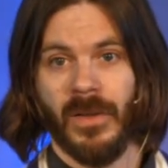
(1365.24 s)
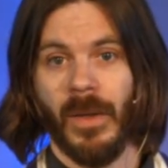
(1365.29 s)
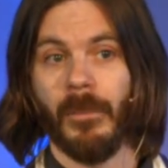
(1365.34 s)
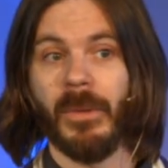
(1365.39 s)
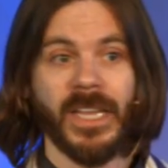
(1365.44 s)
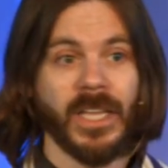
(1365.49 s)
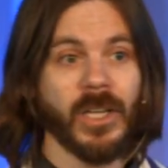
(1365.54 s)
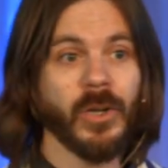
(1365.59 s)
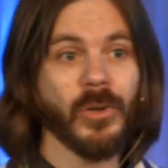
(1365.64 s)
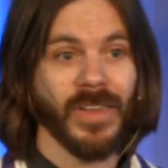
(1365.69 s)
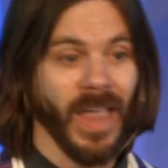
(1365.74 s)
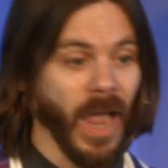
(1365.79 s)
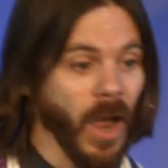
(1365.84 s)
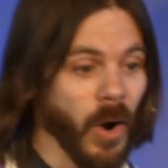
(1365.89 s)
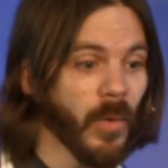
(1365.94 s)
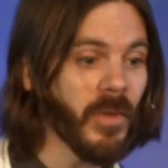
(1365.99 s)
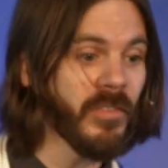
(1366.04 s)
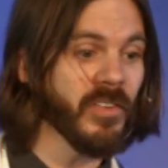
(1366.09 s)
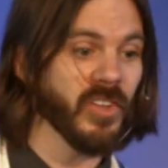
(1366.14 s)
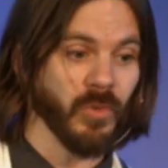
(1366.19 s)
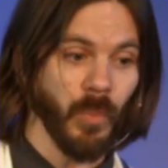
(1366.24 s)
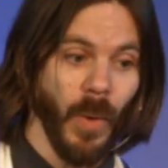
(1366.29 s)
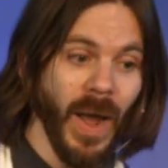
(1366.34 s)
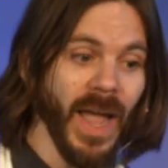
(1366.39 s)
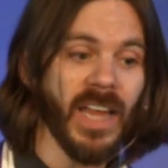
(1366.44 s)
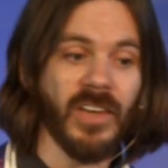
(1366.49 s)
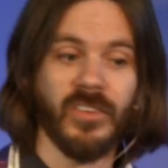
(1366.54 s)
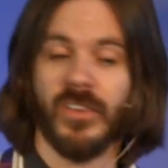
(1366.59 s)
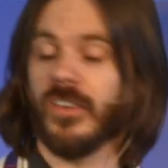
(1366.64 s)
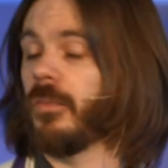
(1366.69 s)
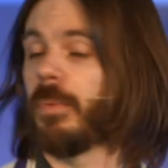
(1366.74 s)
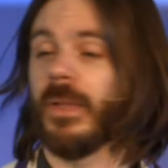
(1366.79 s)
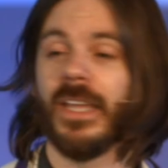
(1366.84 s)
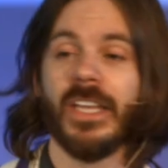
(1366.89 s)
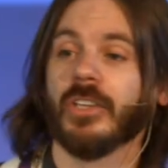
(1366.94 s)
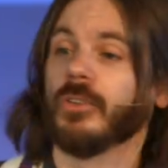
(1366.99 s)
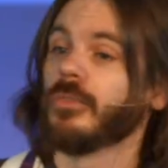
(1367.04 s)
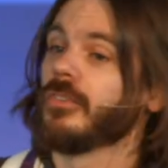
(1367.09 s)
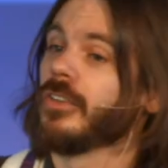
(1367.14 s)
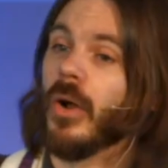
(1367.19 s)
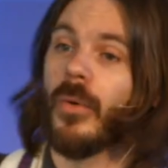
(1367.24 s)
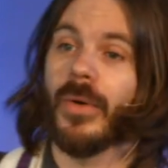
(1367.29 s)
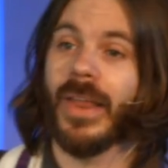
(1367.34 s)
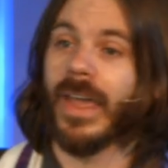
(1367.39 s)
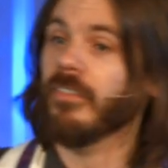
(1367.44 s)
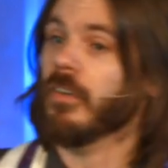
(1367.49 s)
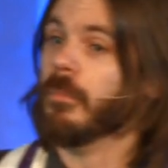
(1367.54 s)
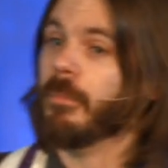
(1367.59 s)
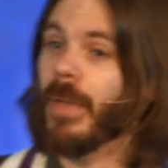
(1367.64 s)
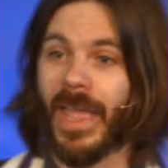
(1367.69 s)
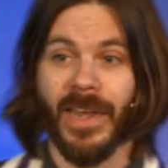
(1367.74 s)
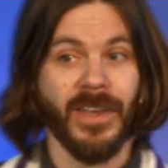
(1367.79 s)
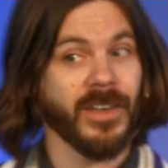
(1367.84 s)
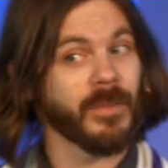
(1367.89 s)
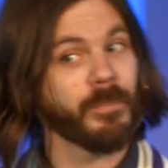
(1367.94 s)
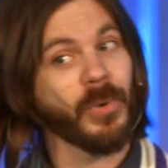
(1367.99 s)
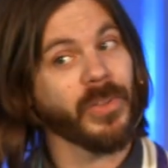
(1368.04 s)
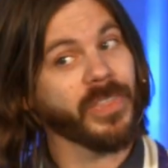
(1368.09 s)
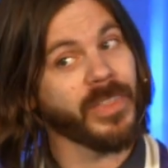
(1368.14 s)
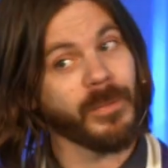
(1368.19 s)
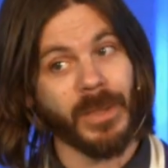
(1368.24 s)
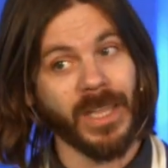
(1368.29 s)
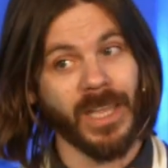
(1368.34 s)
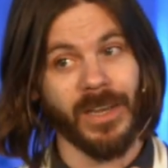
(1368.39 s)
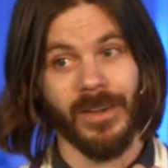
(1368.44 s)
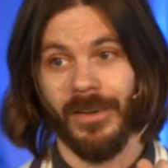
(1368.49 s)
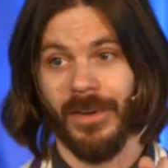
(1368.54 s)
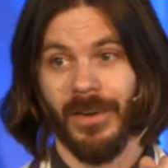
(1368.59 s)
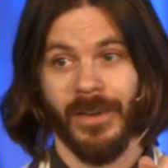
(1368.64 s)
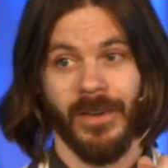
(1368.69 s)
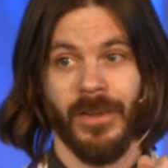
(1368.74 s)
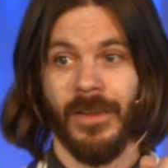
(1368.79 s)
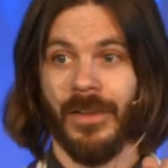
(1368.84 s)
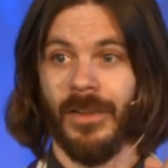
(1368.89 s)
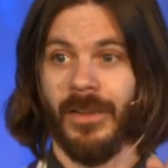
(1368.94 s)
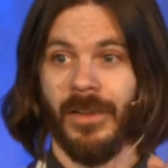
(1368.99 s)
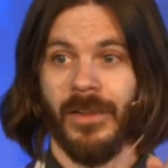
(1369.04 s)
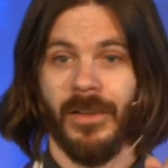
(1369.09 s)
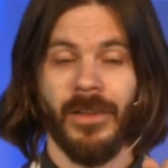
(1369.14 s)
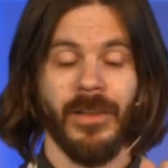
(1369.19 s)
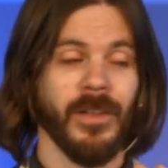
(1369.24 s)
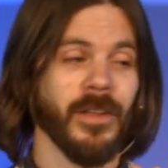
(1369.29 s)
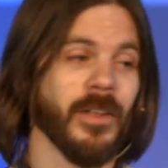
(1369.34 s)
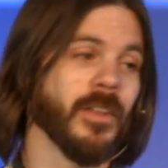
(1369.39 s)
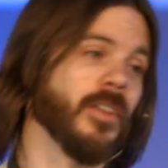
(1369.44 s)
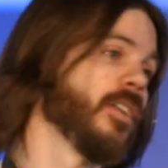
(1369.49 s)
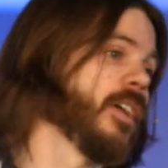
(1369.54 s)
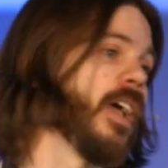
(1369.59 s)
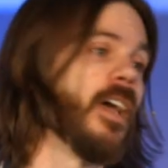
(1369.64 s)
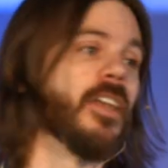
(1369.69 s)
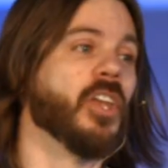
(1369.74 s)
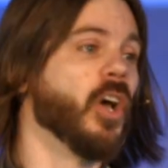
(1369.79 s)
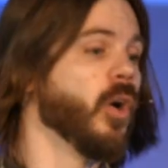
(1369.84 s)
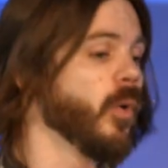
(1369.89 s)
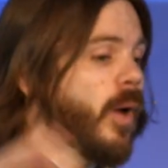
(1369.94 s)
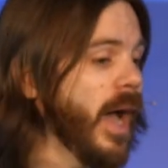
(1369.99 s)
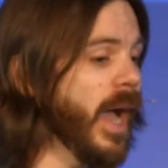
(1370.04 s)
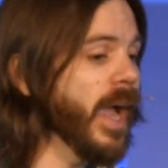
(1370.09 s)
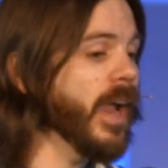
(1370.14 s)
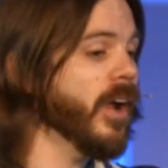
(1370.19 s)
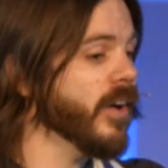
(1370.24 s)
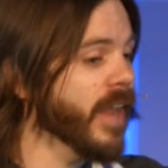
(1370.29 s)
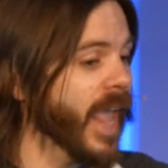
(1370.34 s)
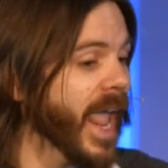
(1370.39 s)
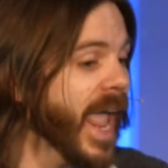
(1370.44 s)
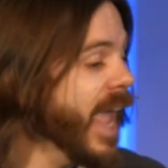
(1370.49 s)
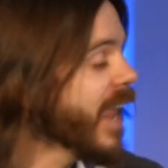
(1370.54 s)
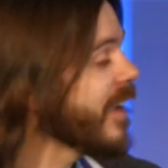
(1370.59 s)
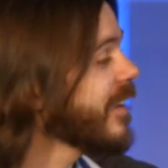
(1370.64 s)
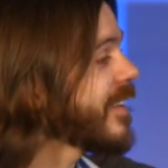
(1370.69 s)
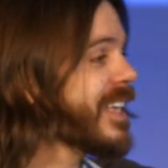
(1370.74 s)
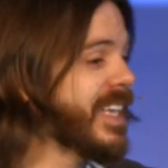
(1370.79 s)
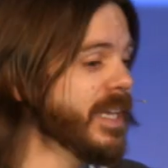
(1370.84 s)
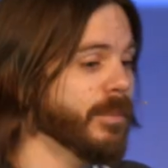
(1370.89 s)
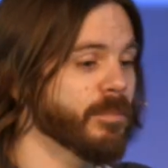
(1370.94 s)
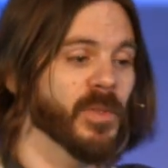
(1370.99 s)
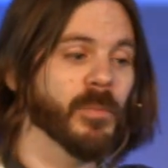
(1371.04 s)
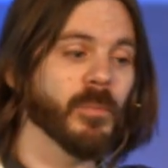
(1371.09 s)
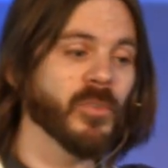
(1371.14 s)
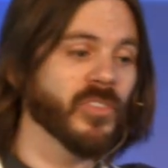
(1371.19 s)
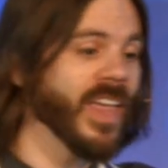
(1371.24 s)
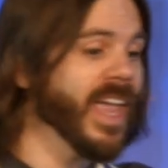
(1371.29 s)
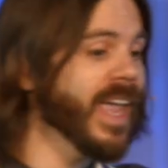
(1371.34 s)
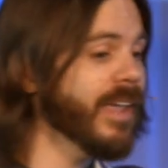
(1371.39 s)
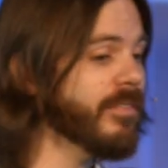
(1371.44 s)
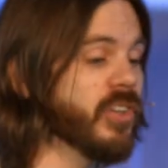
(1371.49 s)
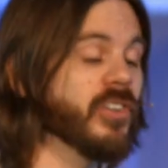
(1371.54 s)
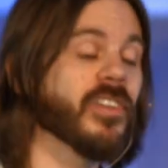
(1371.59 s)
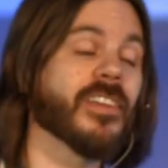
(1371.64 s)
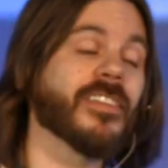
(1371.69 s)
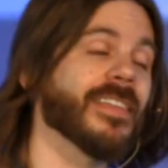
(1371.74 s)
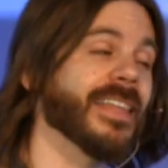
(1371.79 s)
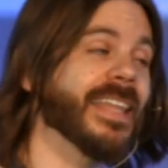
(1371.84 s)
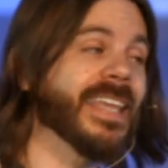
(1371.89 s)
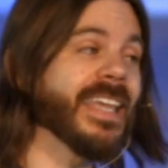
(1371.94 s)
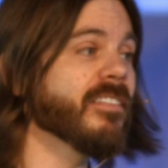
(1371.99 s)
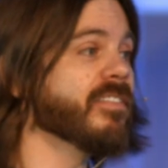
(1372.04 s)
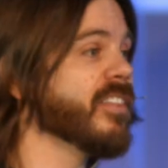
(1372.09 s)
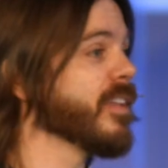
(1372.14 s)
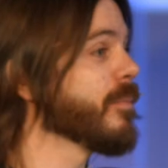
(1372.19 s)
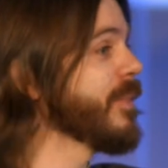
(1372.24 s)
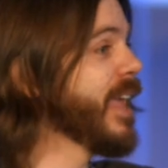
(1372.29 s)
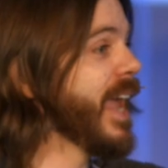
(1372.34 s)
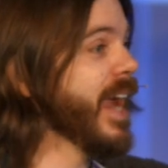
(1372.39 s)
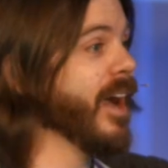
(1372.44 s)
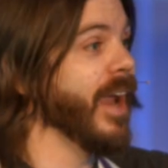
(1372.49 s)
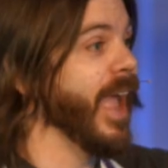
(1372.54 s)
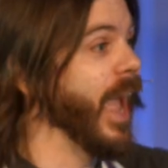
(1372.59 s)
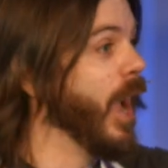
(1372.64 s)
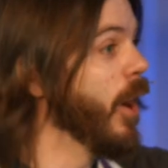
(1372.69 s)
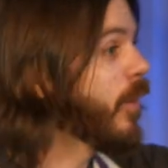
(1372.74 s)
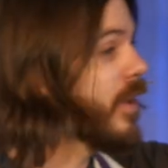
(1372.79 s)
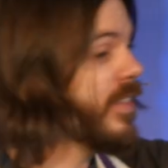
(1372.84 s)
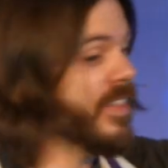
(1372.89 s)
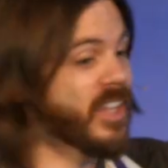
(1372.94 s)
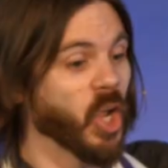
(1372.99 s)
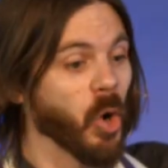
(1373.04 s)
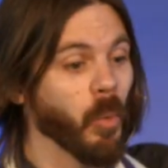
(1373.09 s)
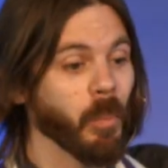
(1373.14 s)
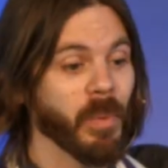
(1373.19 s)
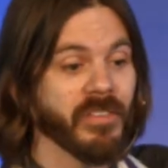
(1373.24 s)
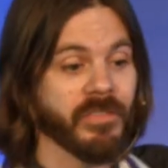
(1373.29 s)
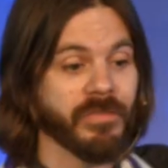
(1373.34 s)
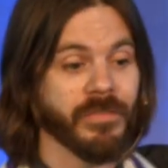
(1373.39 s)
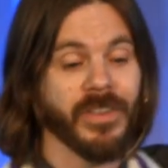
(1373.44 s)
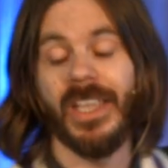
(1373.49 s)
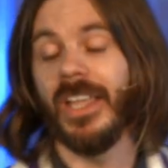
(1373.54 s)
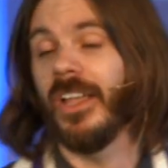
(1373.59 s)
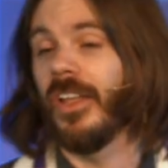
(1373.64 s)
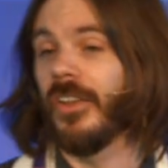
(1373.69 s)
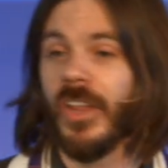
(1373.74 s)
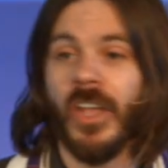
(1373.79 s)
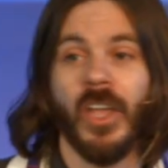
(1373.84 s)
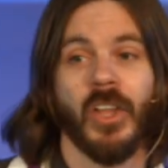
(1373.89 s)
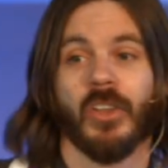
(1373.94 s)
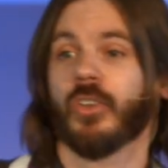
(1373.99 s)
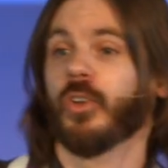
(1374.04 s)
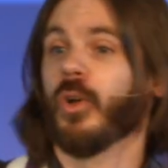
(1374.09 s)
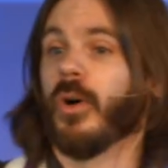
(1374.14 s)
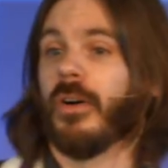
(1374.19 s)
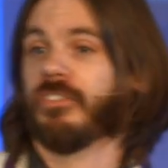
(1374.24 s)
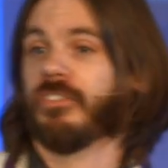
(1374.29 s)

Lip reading: I mean, he goes out of his way to explain, you don't have a pen to put them in. You got no hired hand to keep them safe. You just leave them there out in the open field to go